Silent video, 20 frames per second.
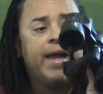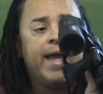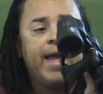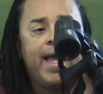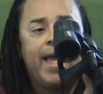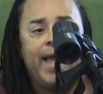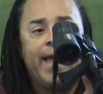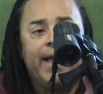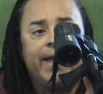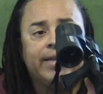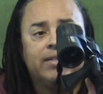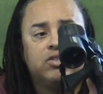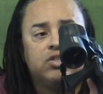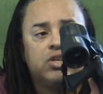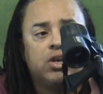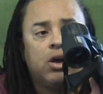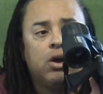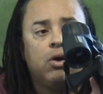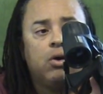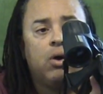And
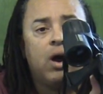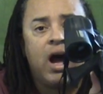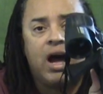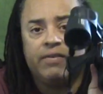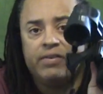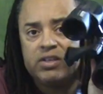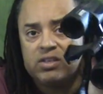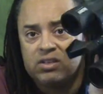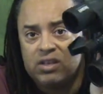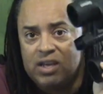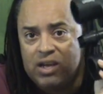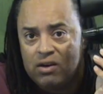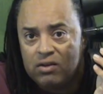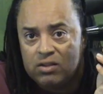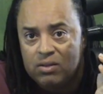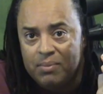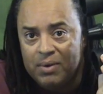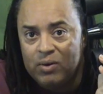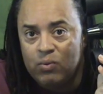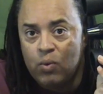so obviously here in
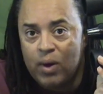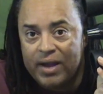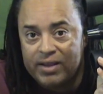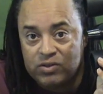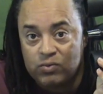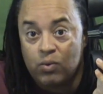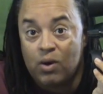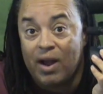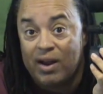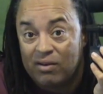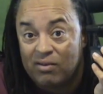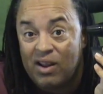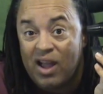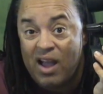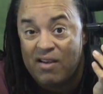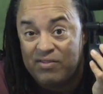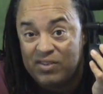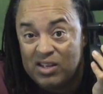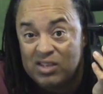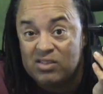the Midwest, where I don't
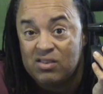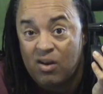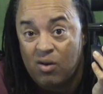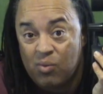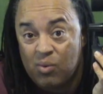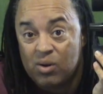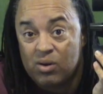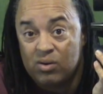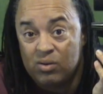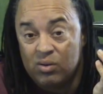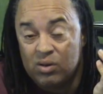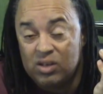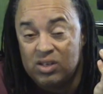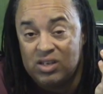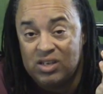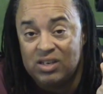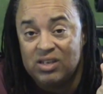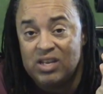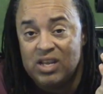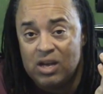have any salt water
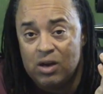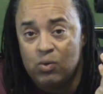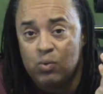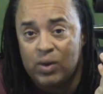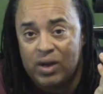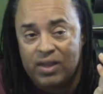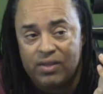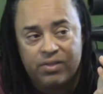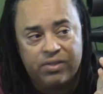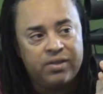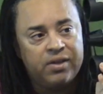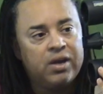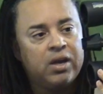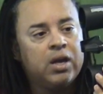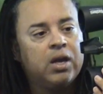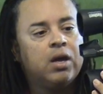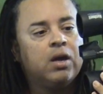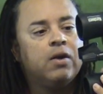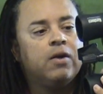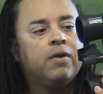to deal with,
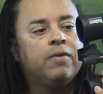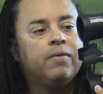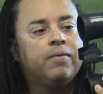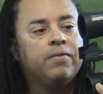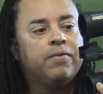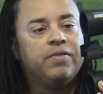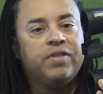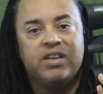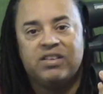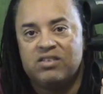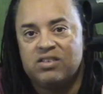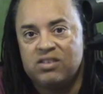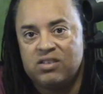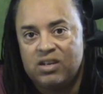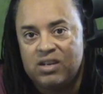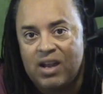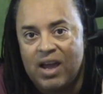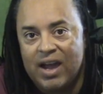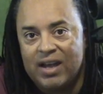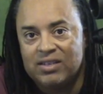this is a
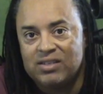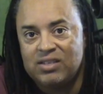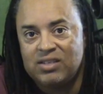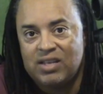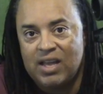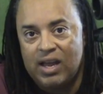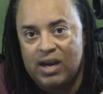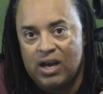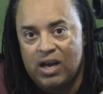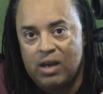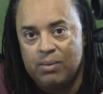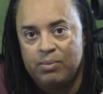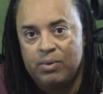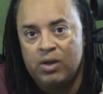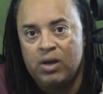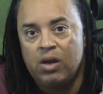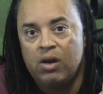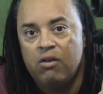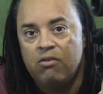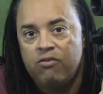nice setup
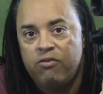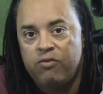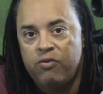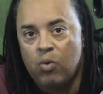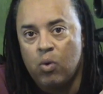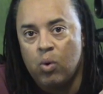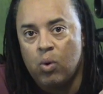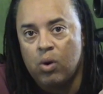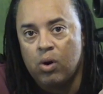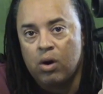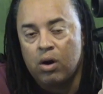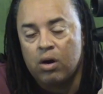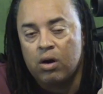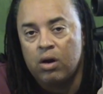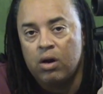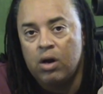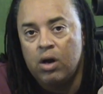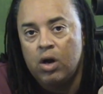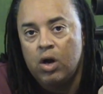for